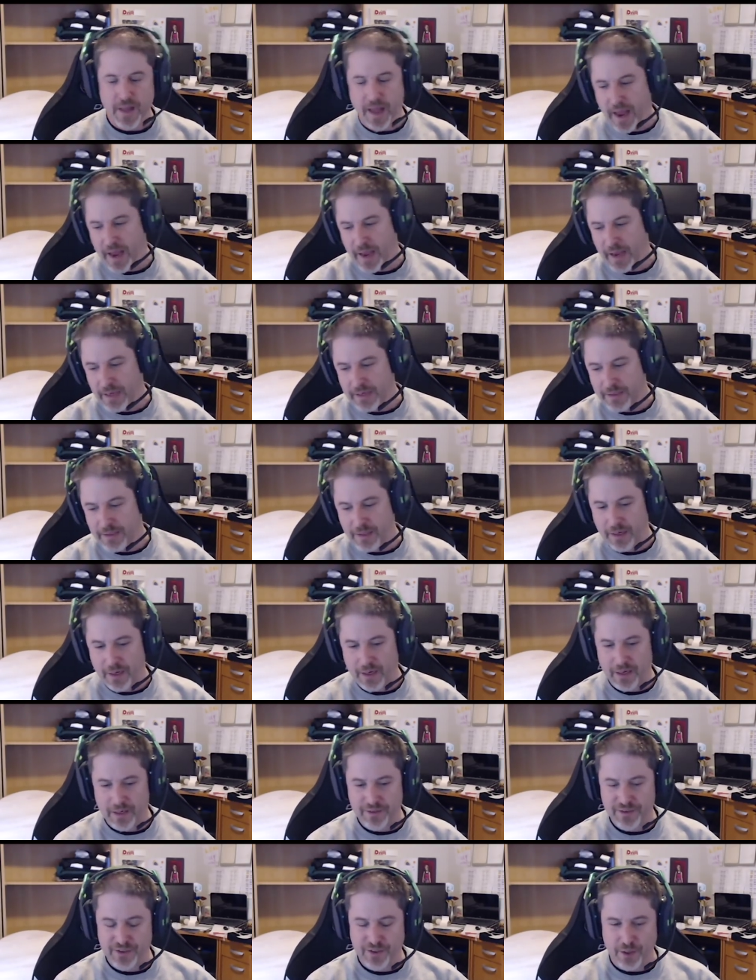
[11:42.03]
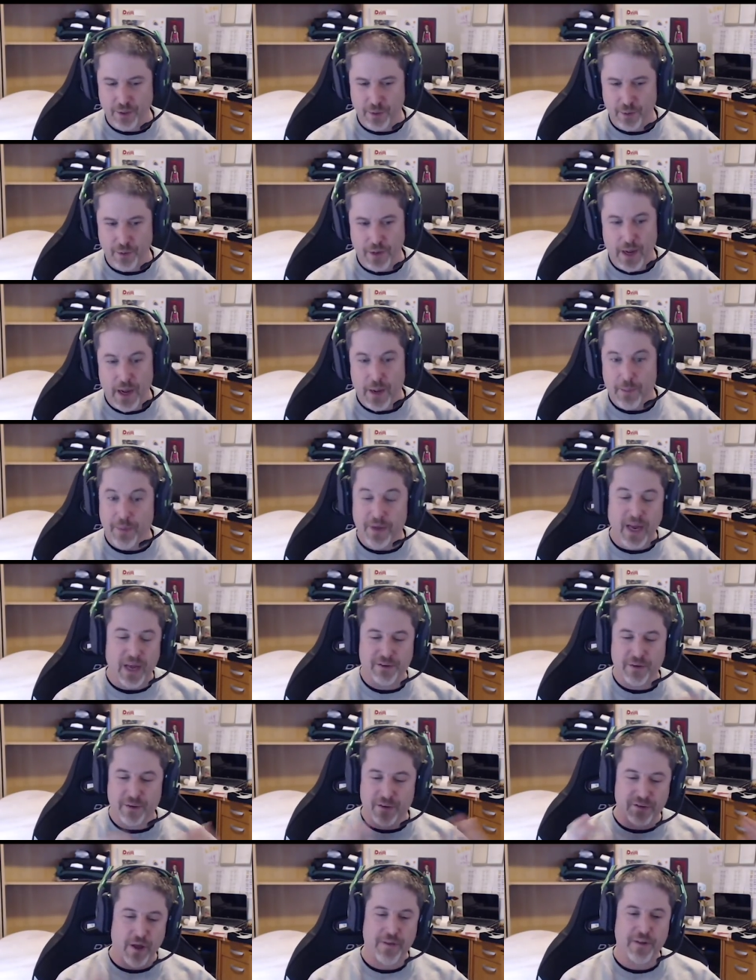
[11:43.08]
and uh, so, but yeah,
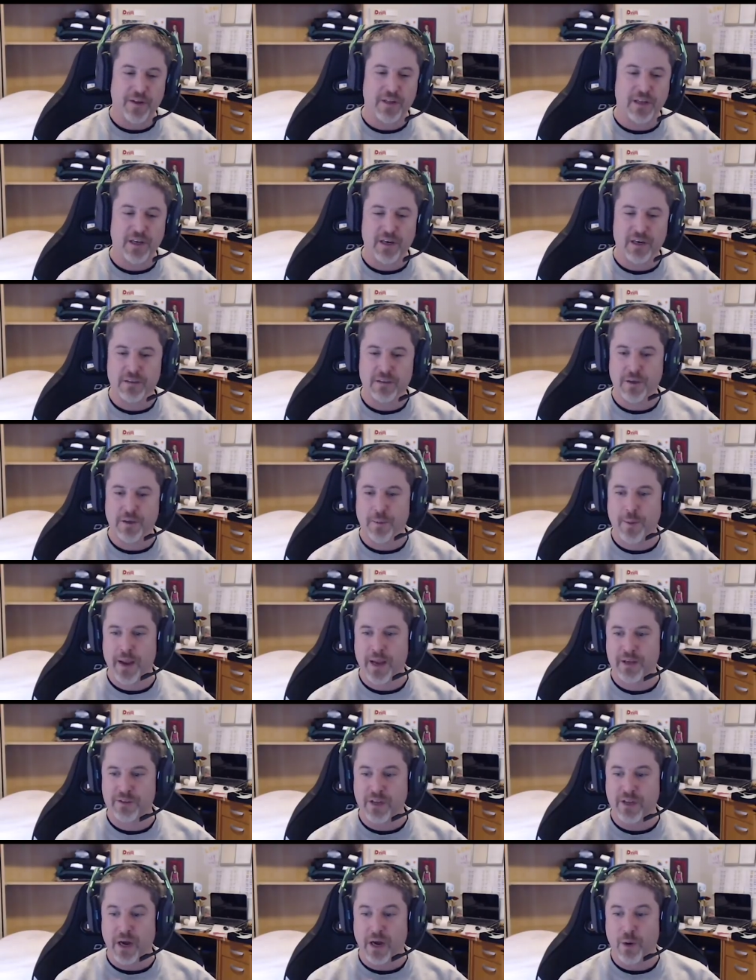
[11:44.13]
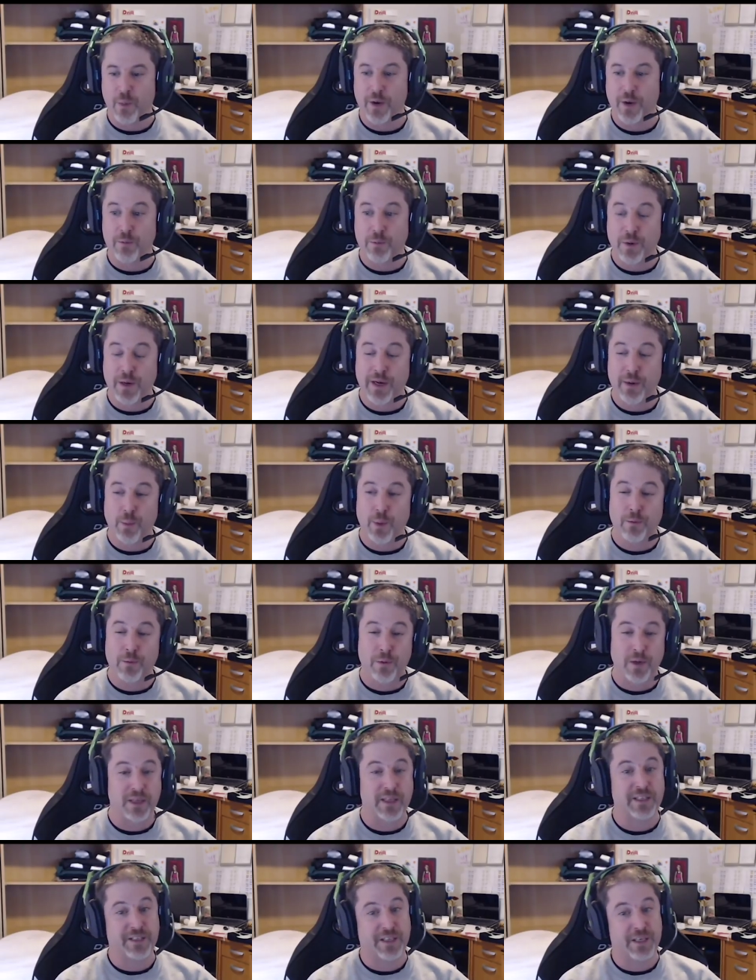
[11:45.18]
so there's all the clerical domains. Uh, we re- we
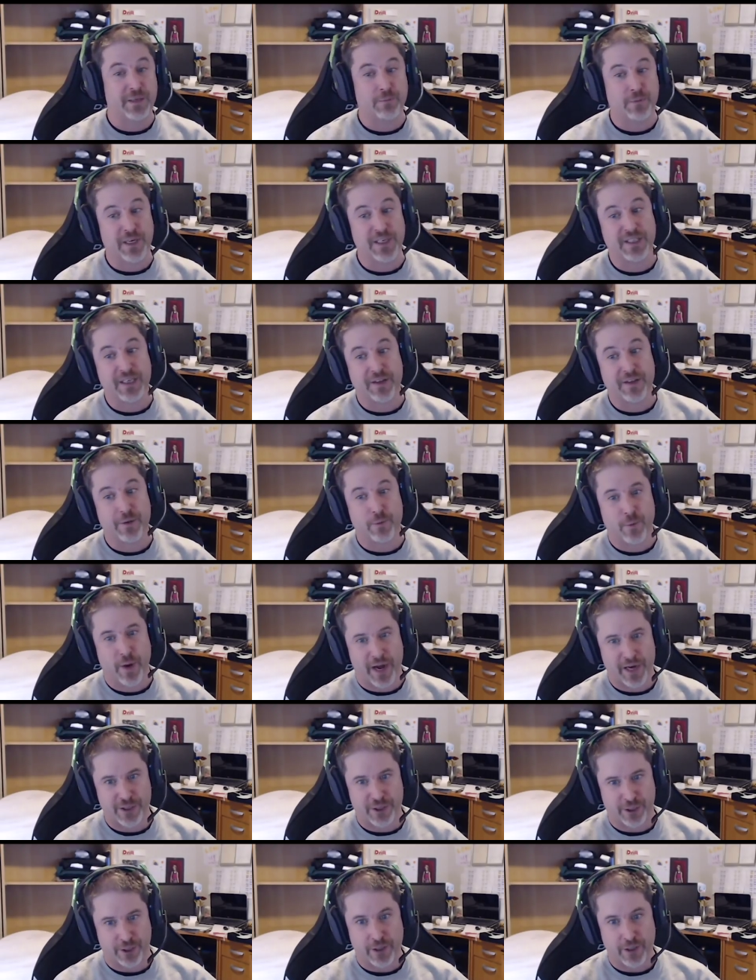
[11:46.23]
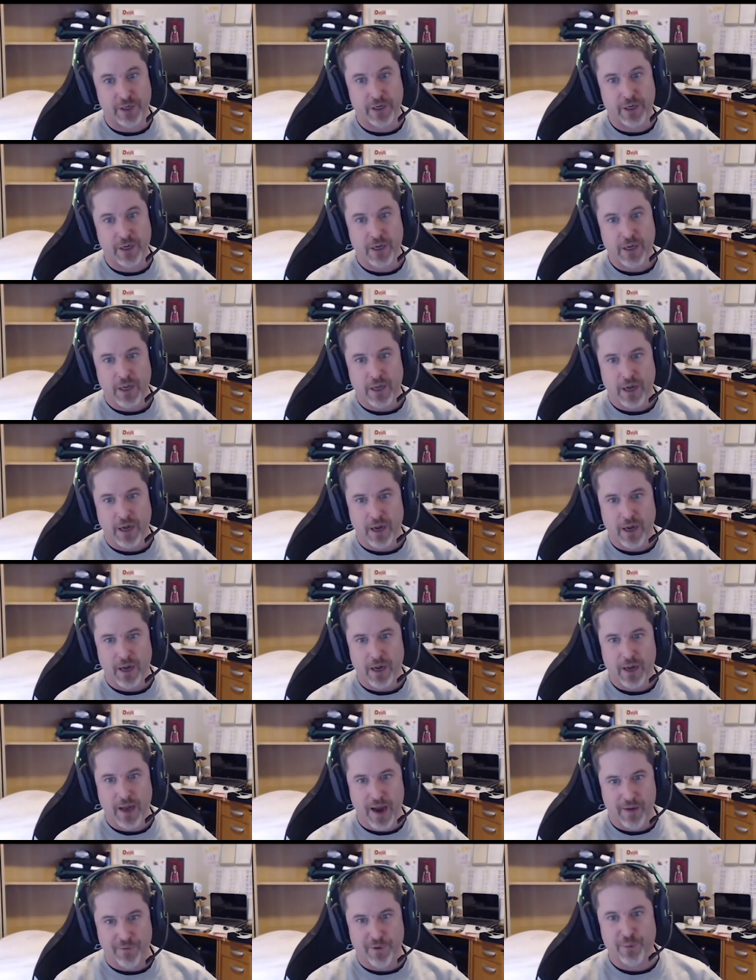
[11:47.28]
really de- redid the Ranger.
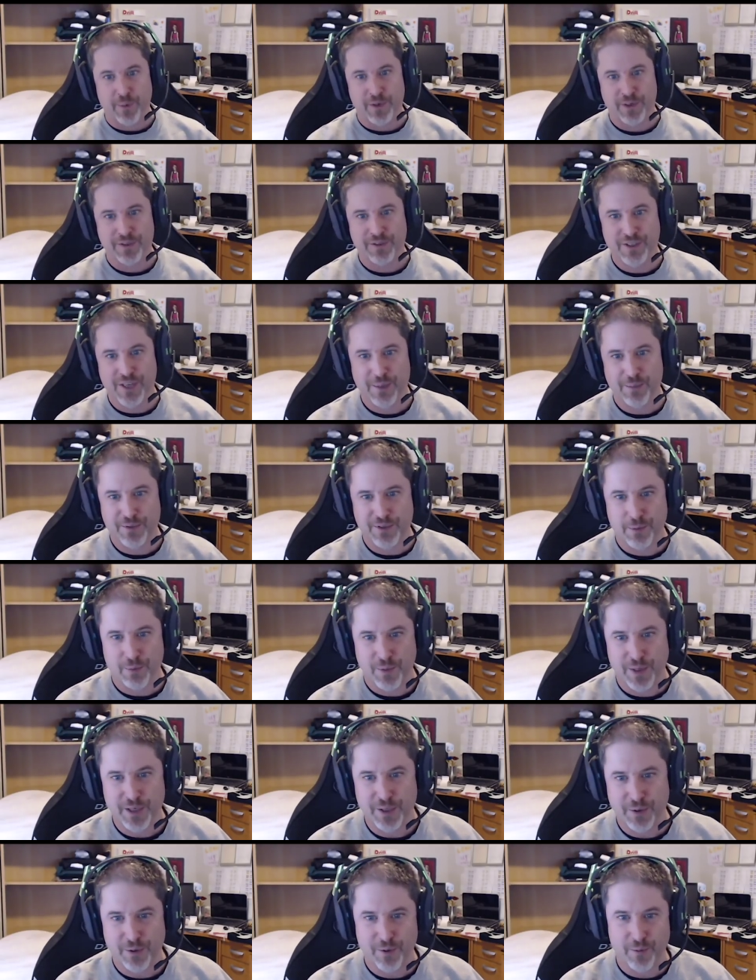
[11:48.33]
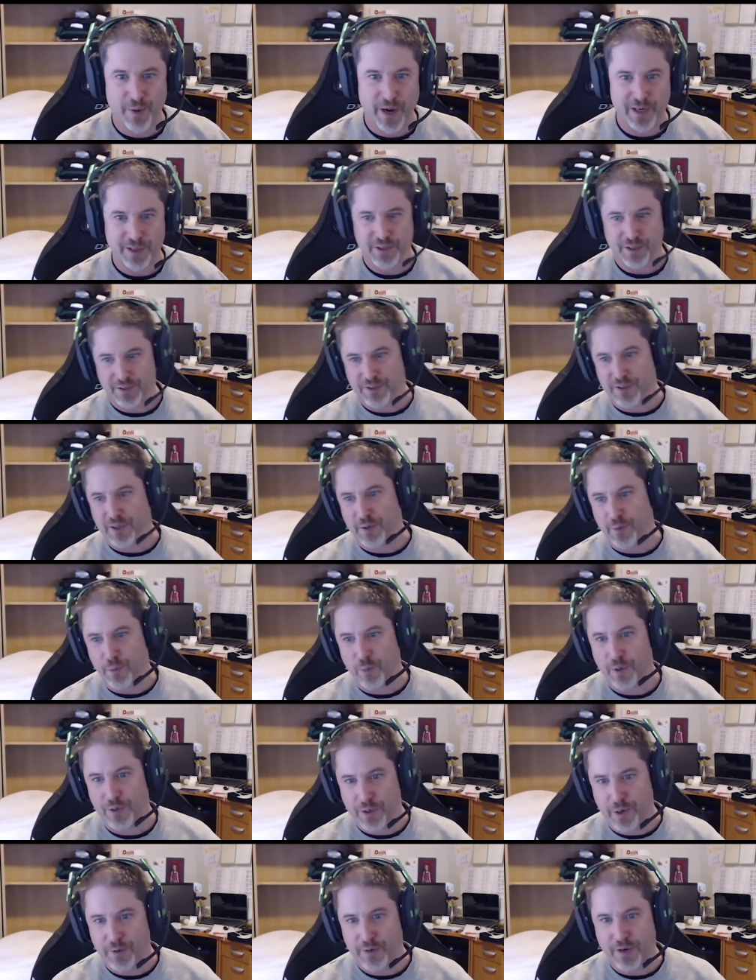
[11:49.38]
Uh, everyone seems to redo the Ranger, so
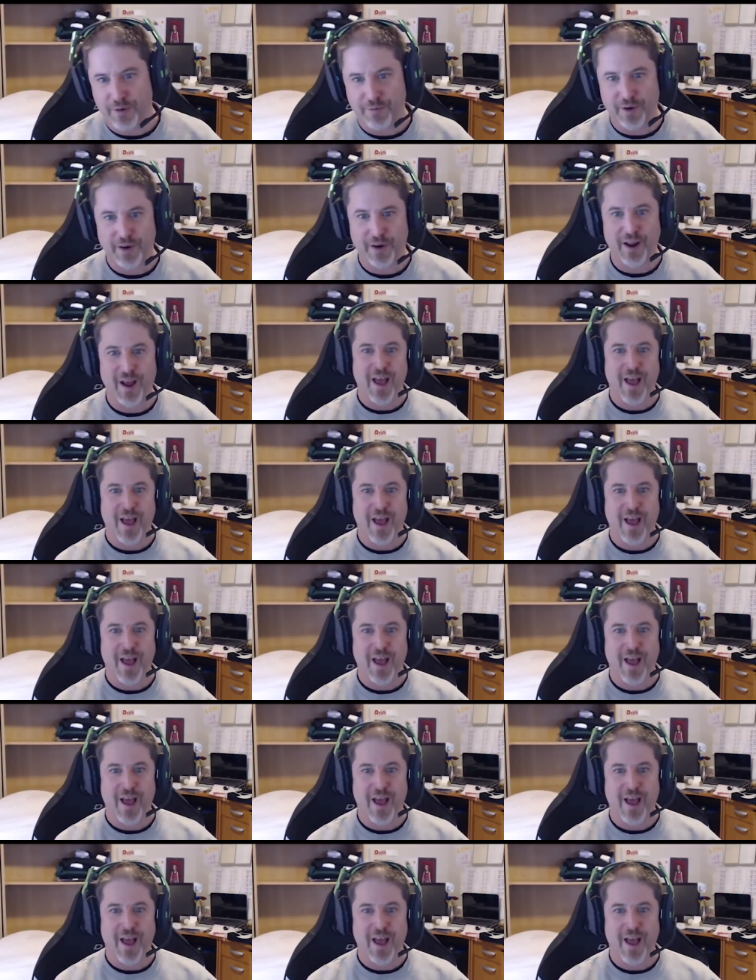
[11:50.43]
we're no different.